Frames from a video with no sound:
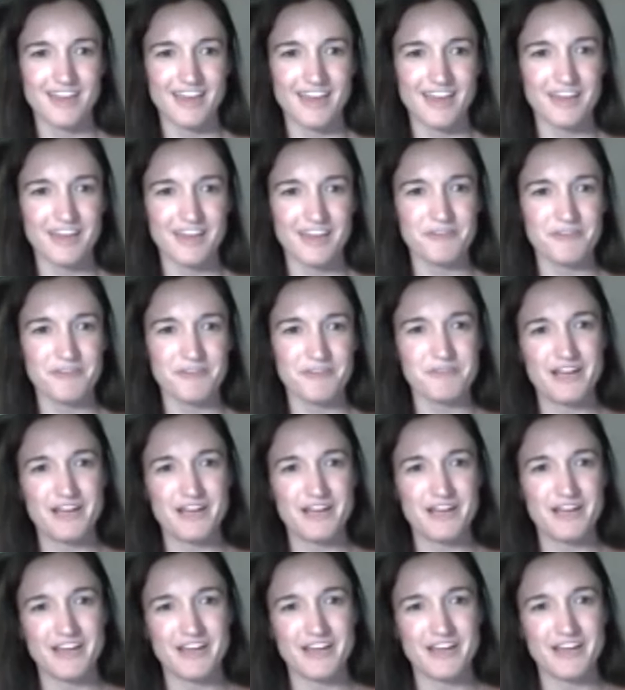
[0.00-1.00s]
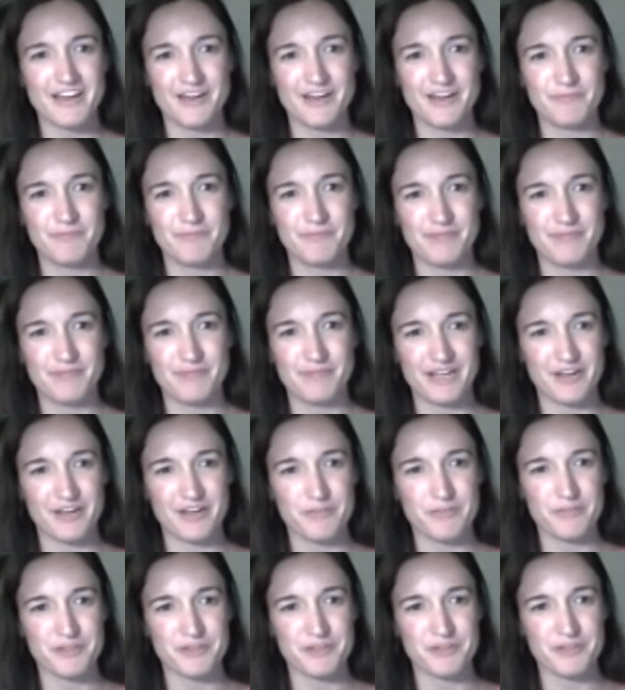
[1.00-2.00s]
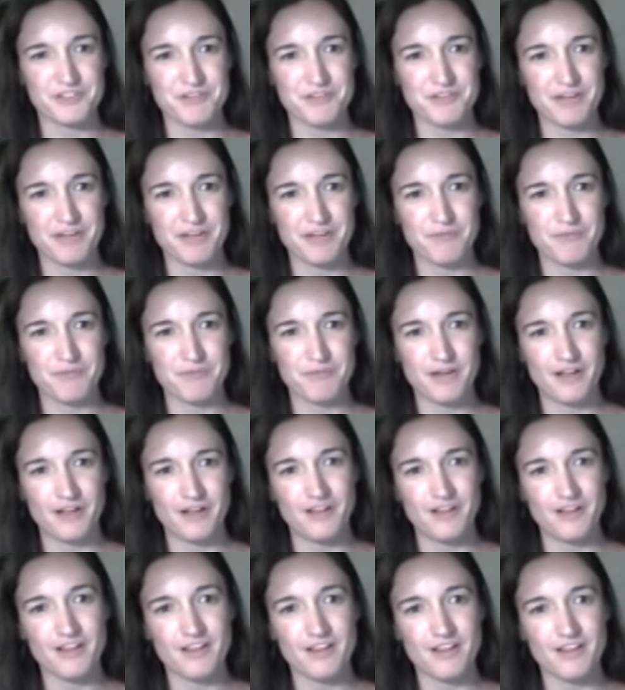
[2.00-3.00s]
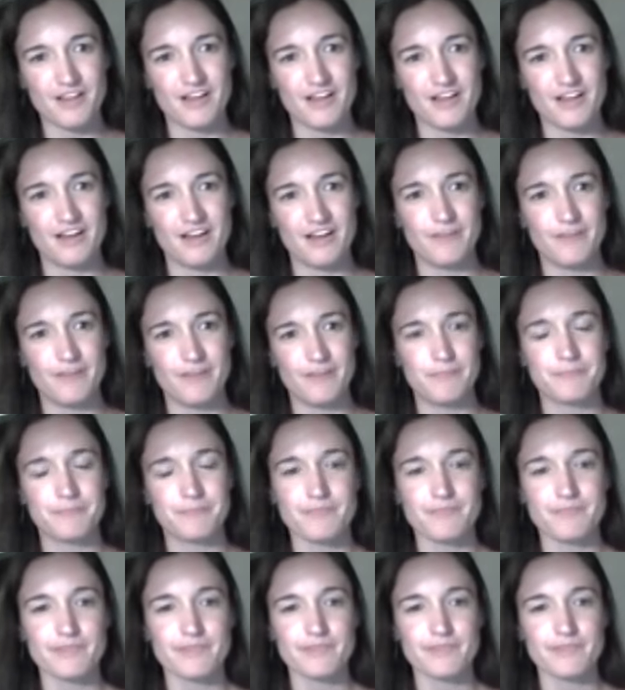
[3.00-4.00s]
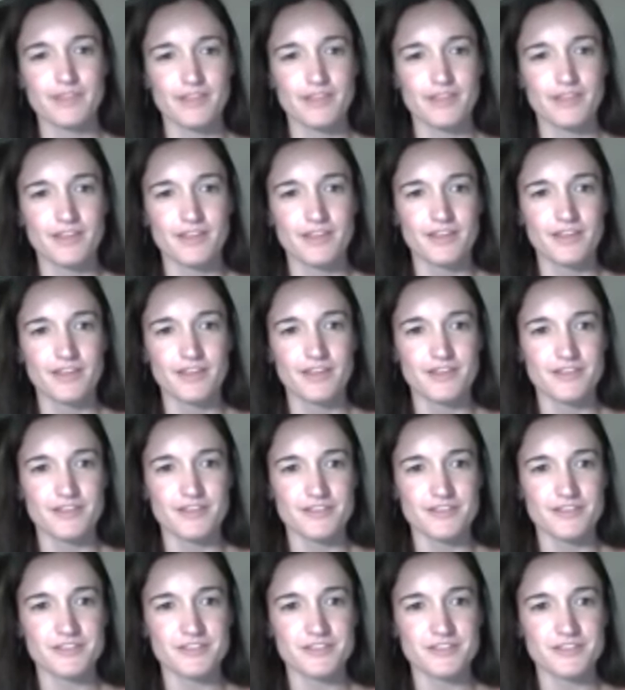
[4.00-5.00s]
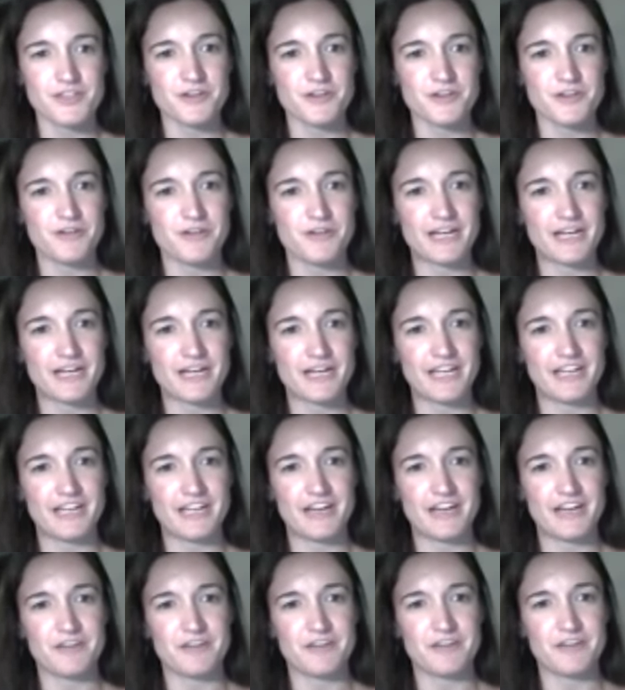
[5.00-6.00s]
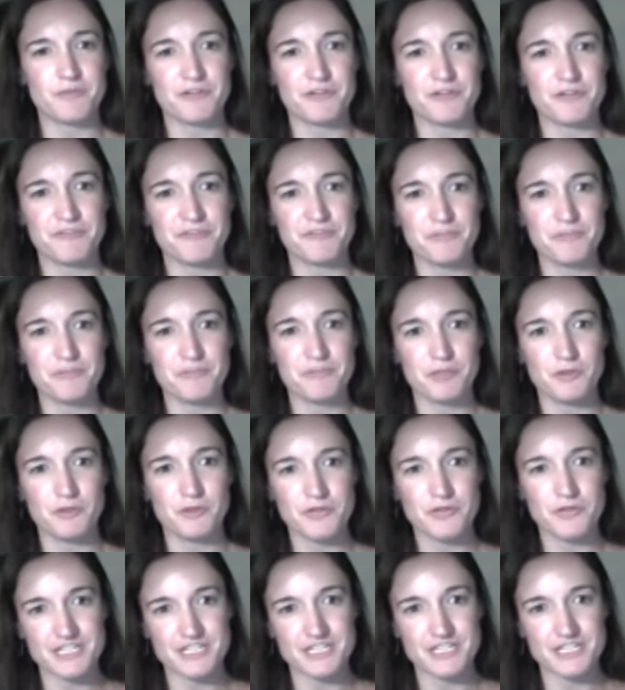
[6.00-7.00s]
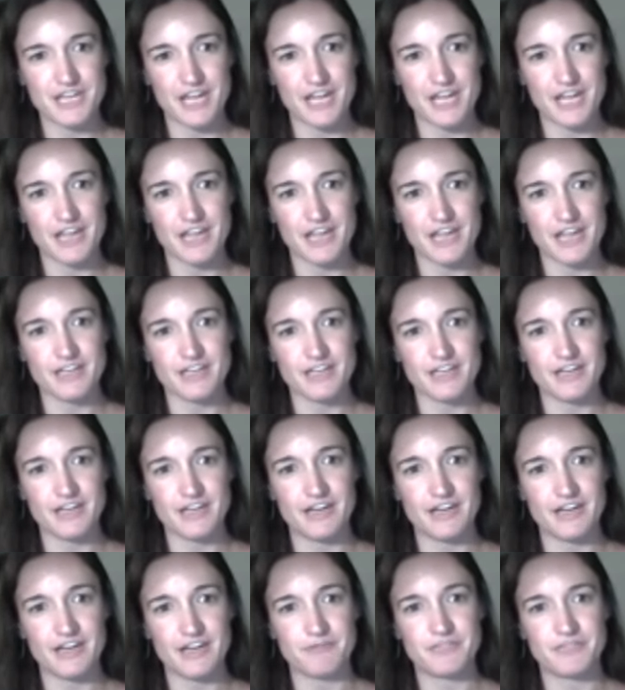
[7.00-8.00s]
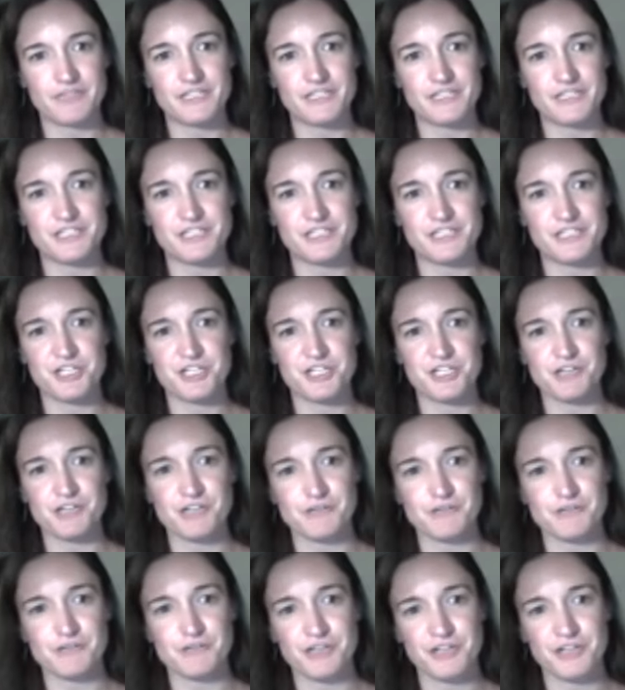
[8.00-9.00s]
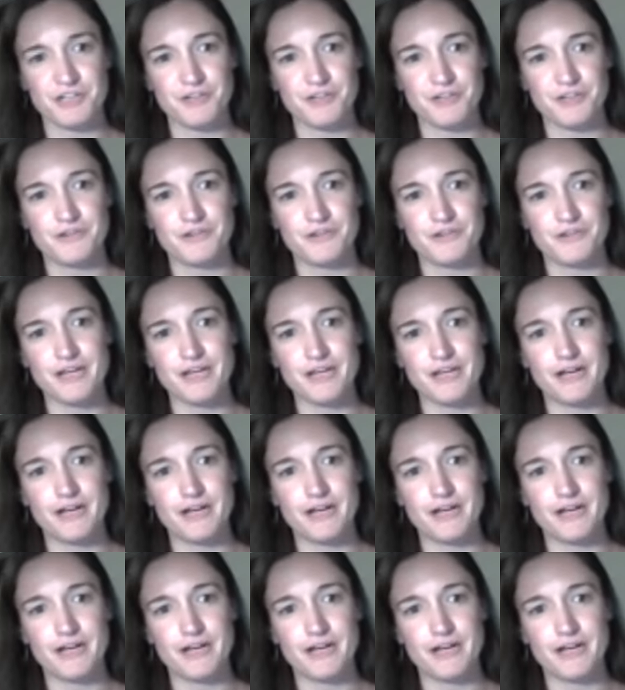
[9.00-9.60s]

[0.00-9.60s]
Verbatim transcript: Hey everyone. Um, I hope you're doing well. Um, so I got a word from the Lord today, and I wanted to share it with you.